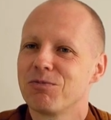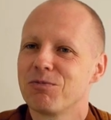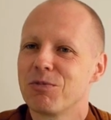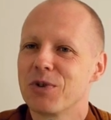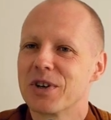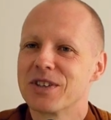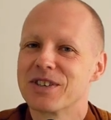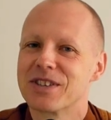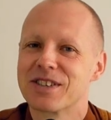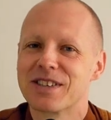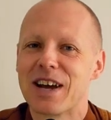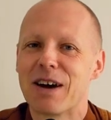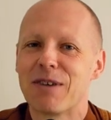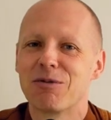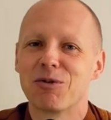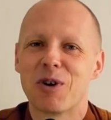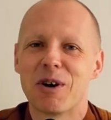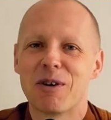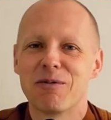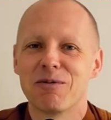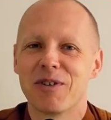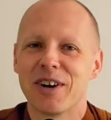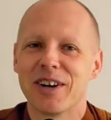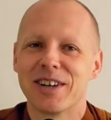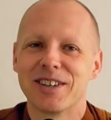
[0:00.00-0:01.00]
We just have to
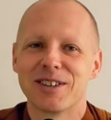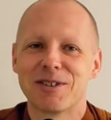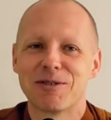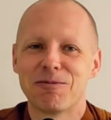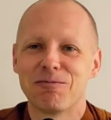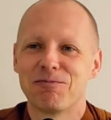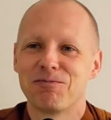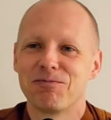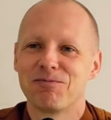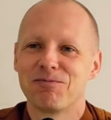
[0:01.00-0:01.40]
have faith.